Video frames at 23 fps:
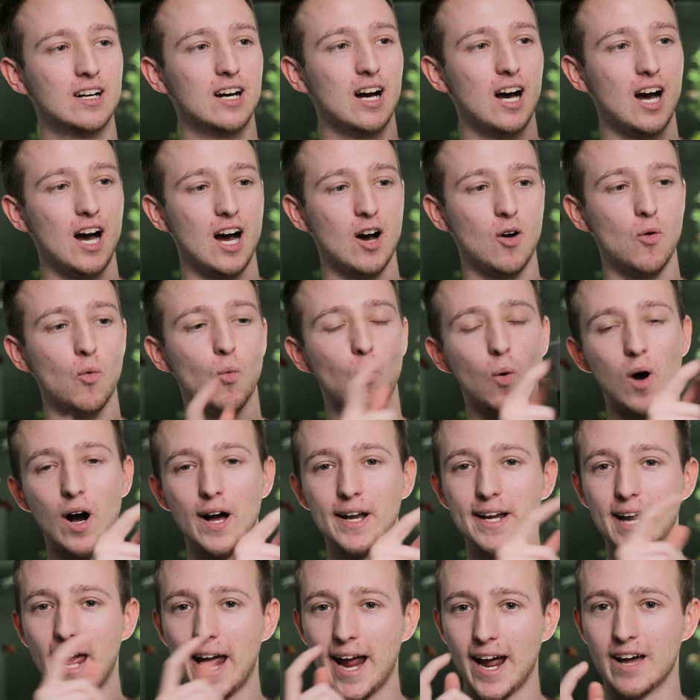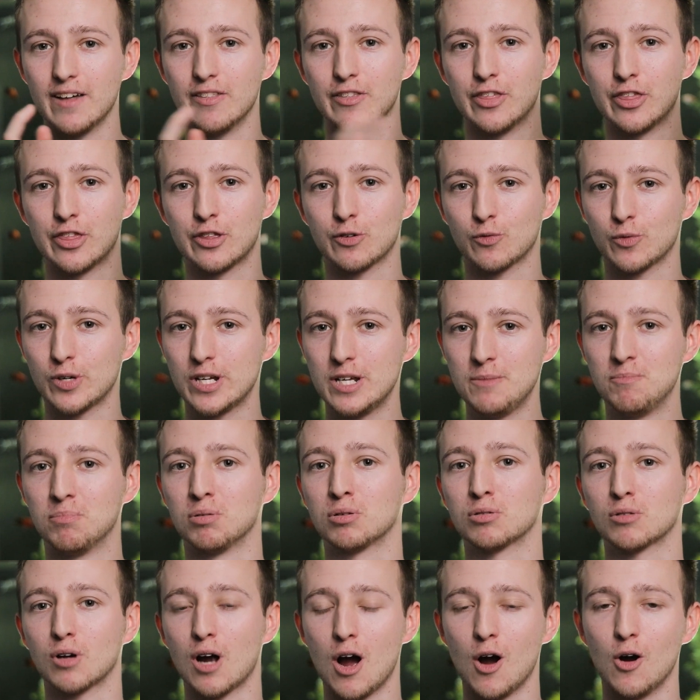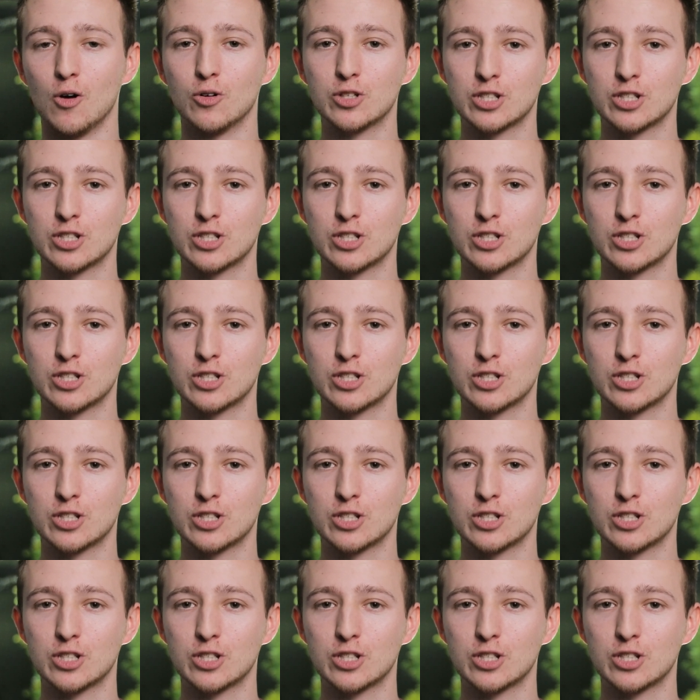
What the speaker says: 1 and 3 Pro